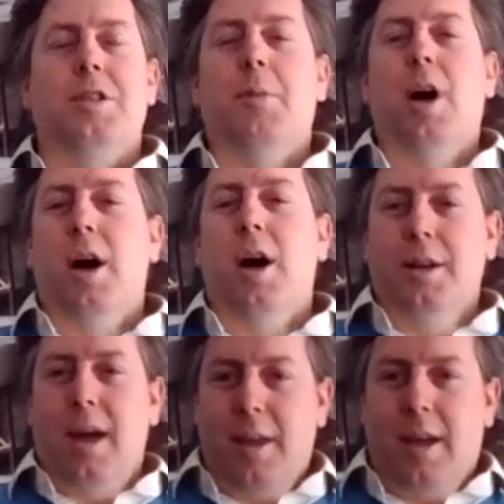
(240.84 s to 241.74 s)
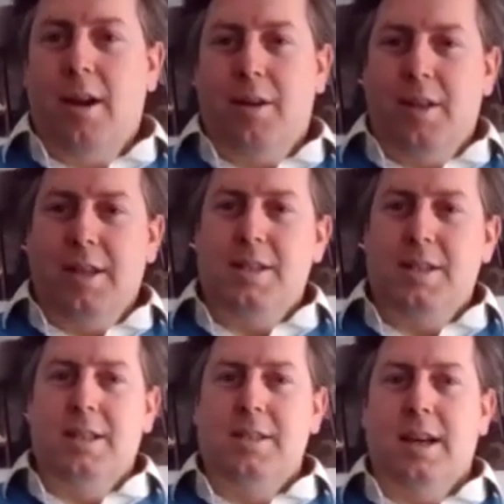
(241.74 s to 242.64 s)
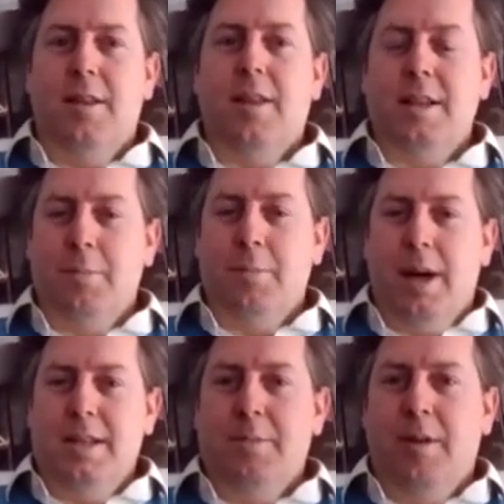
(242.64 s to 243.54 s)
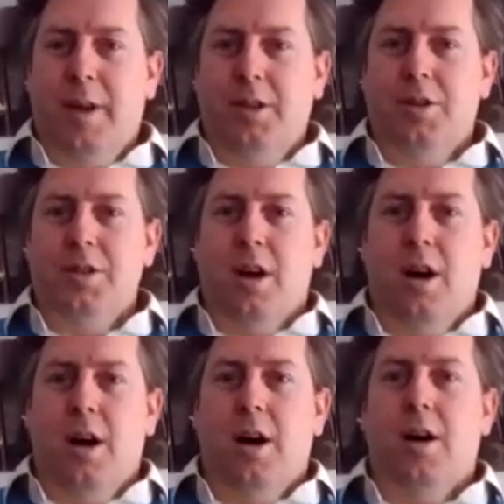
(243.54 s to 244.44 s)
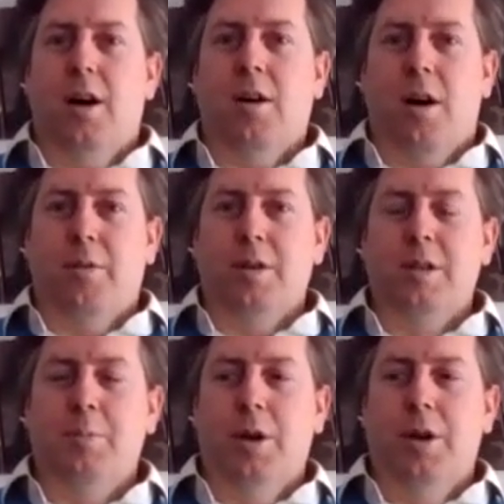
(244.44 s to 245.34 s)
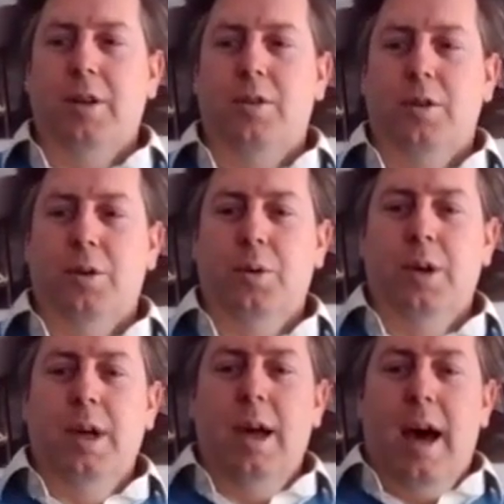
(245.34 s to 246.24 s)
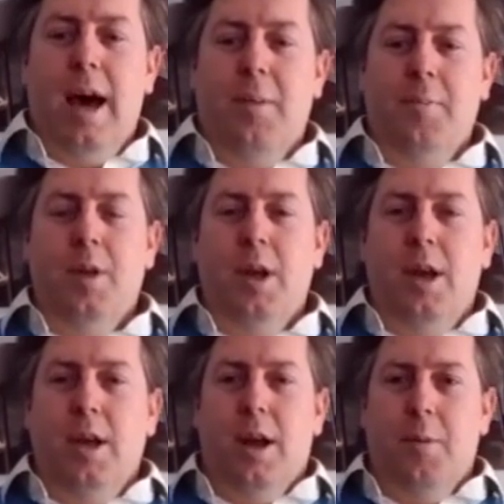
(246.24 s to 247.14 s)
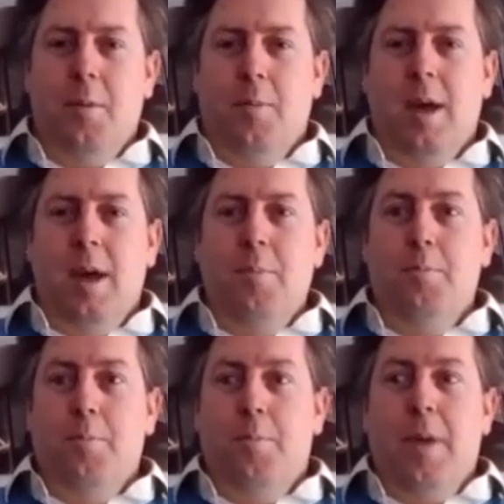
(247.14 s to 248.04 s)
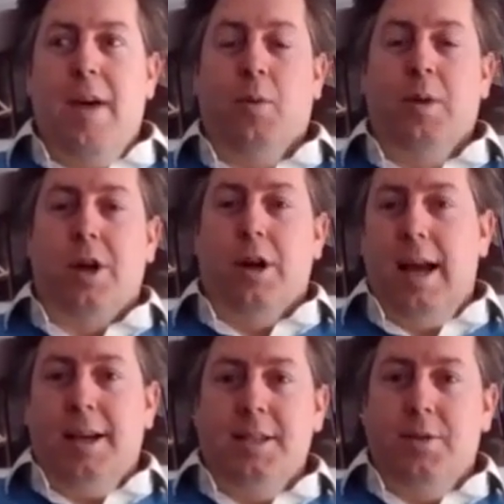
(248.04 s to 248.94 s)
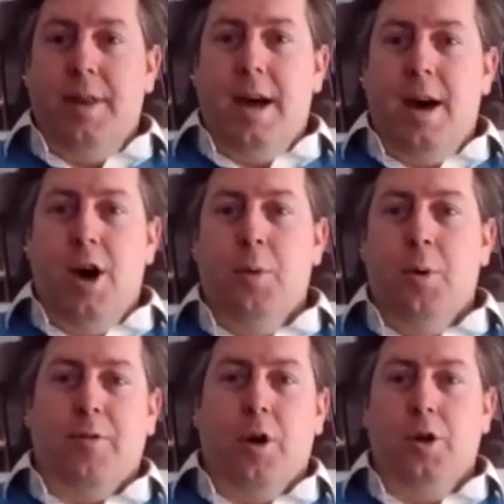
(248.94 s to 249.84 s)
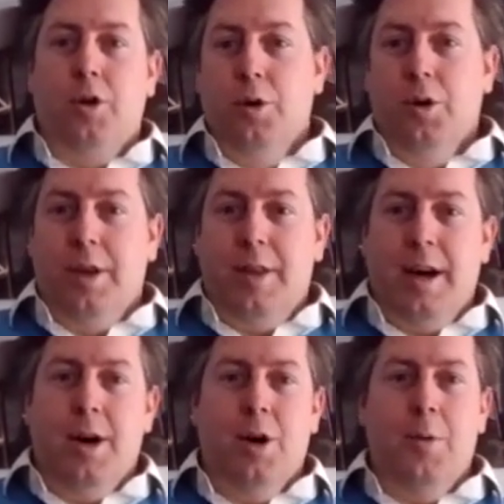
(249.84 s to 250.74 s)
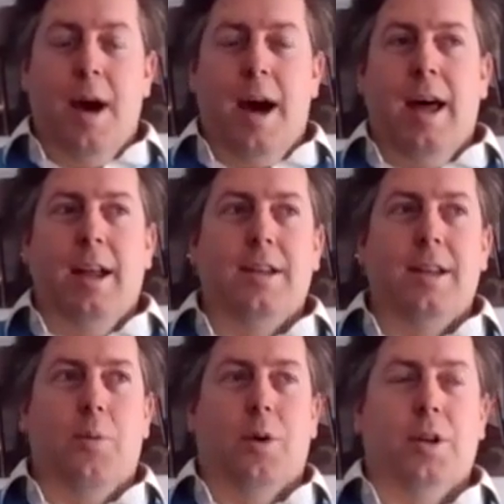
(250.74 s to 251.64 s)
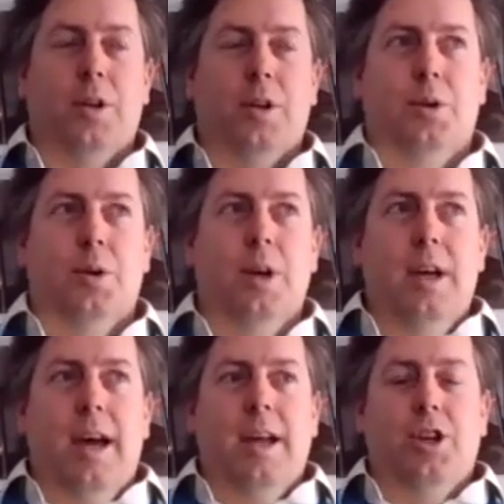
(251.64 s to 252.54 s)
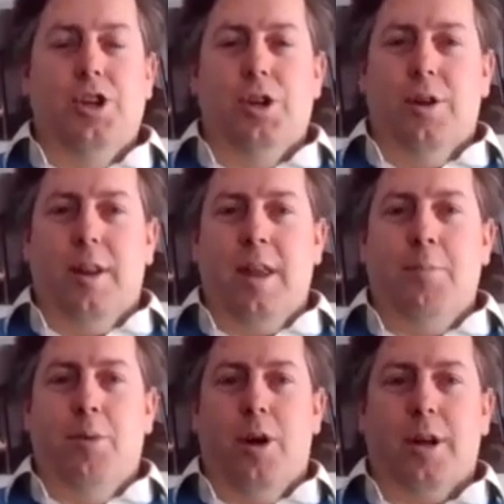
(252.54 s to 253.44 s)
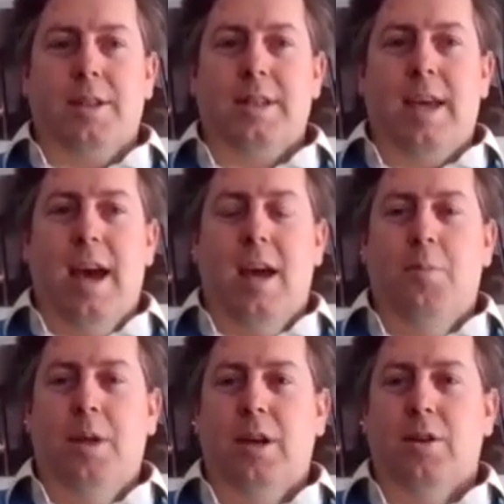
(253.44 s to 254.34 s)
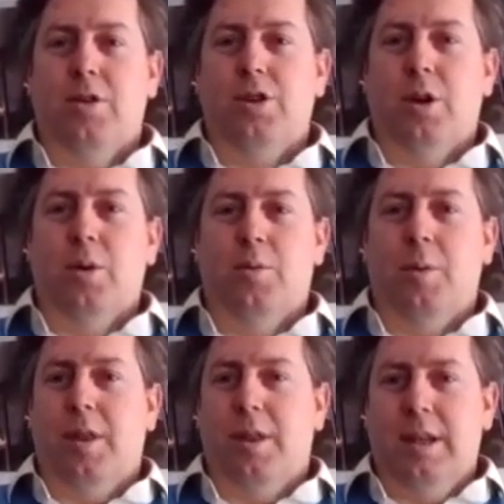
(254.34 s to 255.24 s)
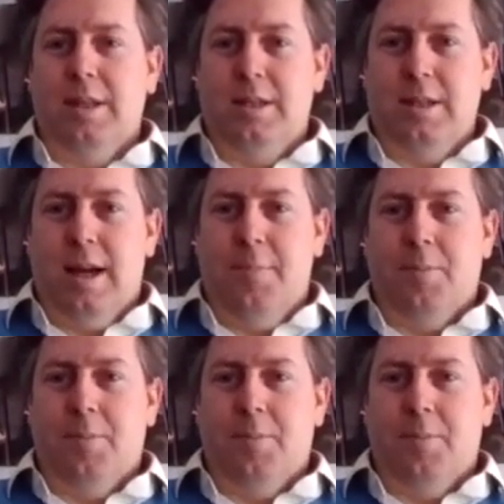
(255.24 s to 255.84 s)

demand. I think a lot of these appliance manufacturers are responding to, you know, everyone's got Alexa in their home, or they've got Google in their home, and they want to ensure that their products can be controlled with these